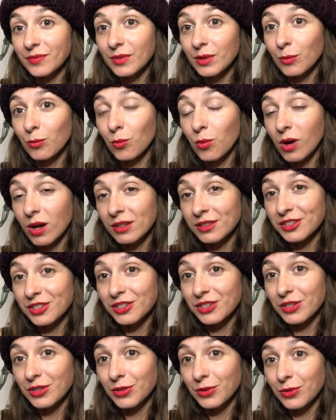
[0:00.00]
want
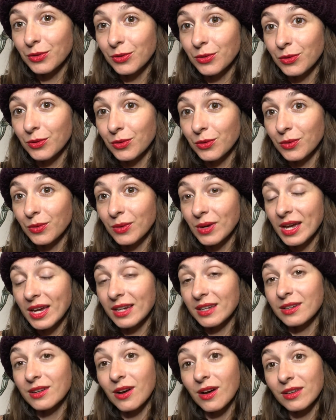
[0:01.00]
to
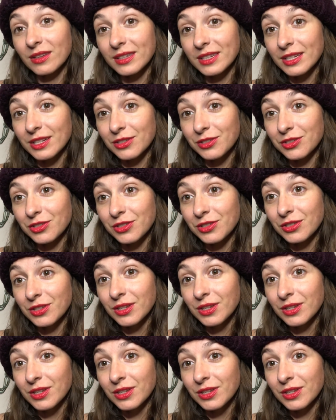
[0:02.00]
acknowledge